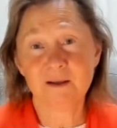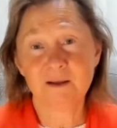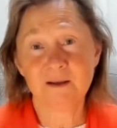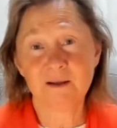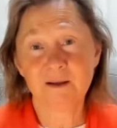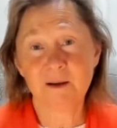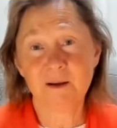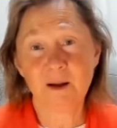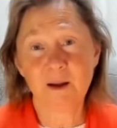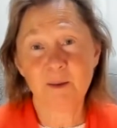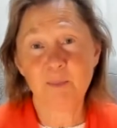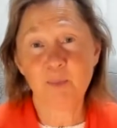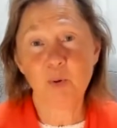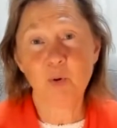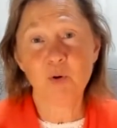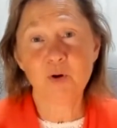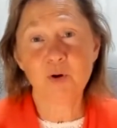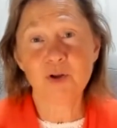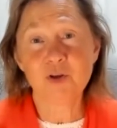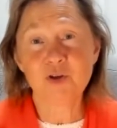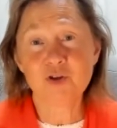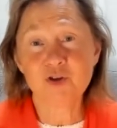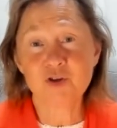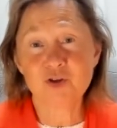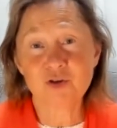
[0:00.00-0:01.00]
a, a
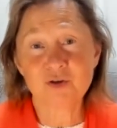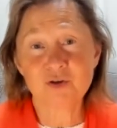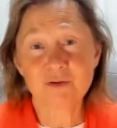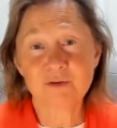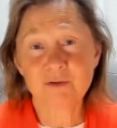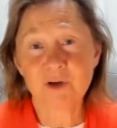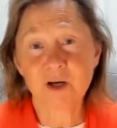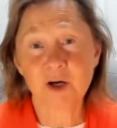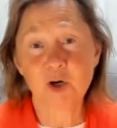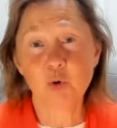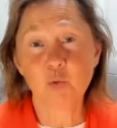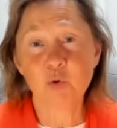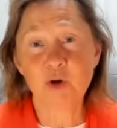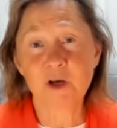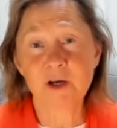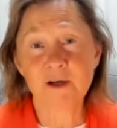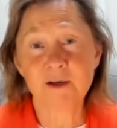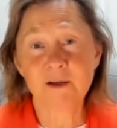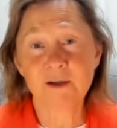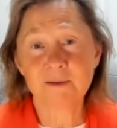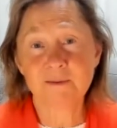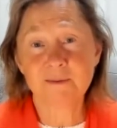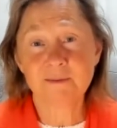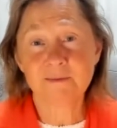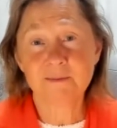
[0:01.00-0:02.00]
porridge, a quick
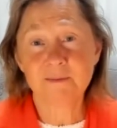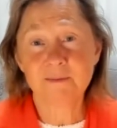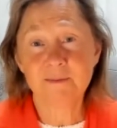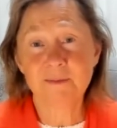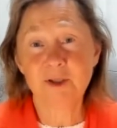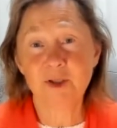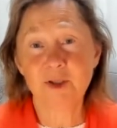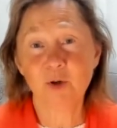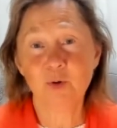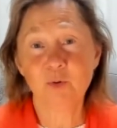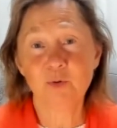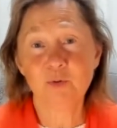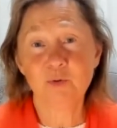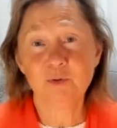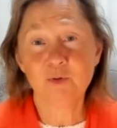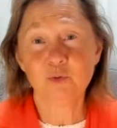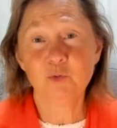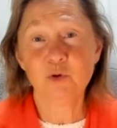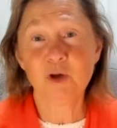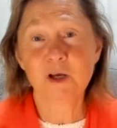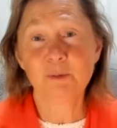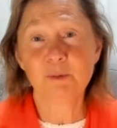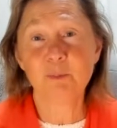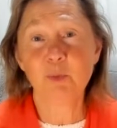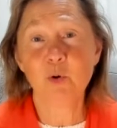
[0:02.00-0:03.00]
you know,
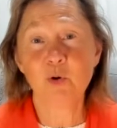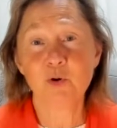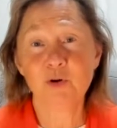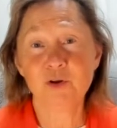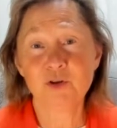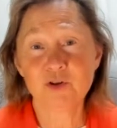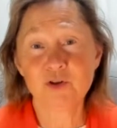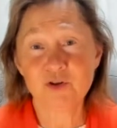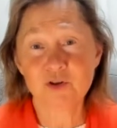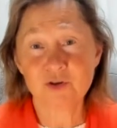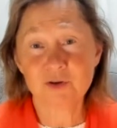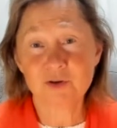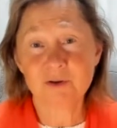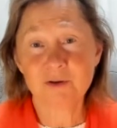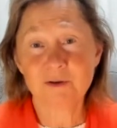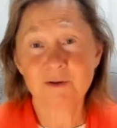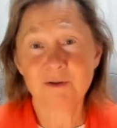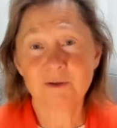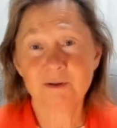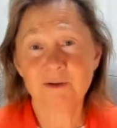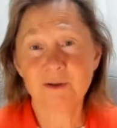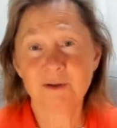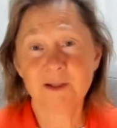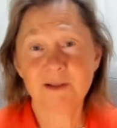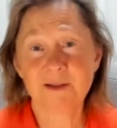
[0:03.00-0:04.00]
quick porridge
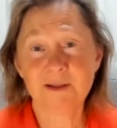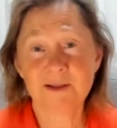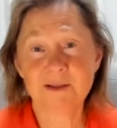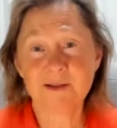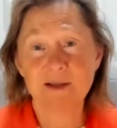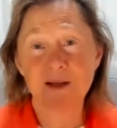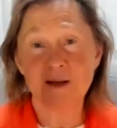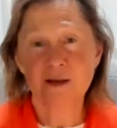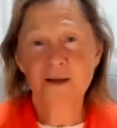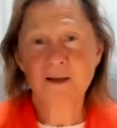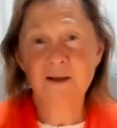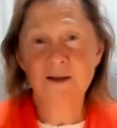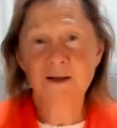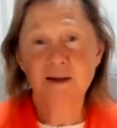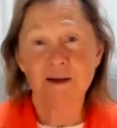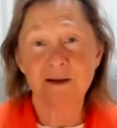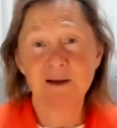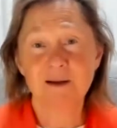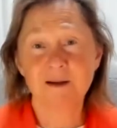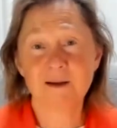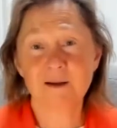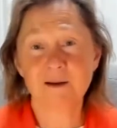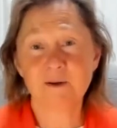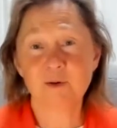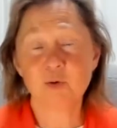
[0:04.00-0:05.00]
that is
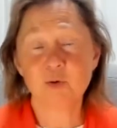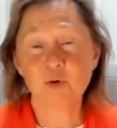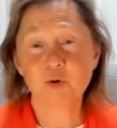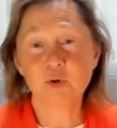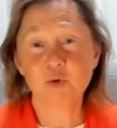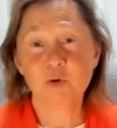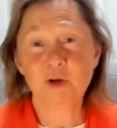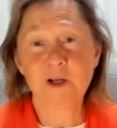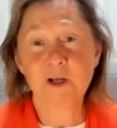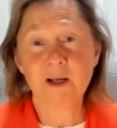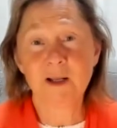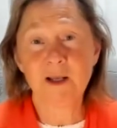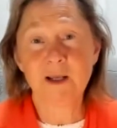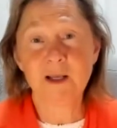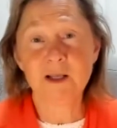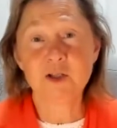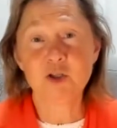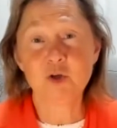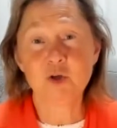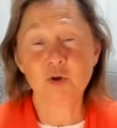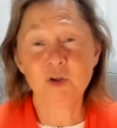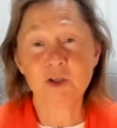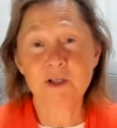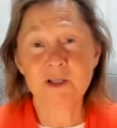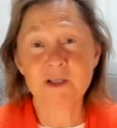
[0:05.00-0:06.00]
cooked quickly. It's
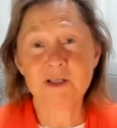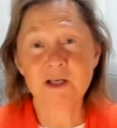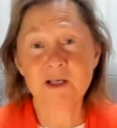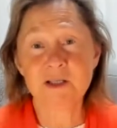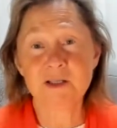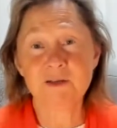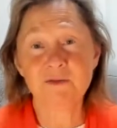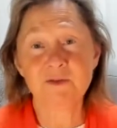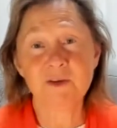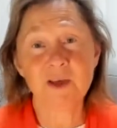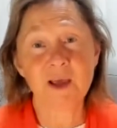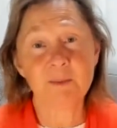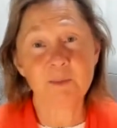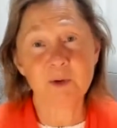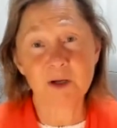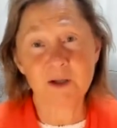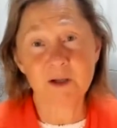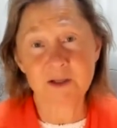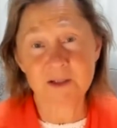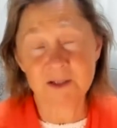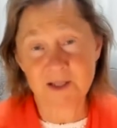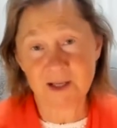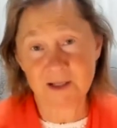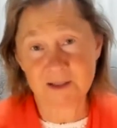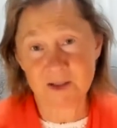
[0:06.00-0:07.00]
got addictive
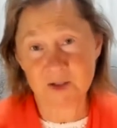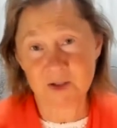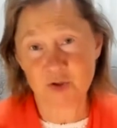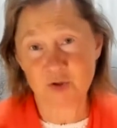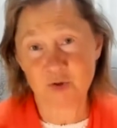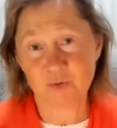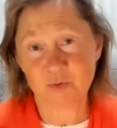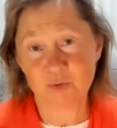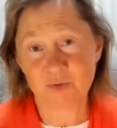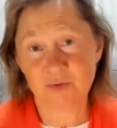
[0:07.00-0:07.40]
chemicals added to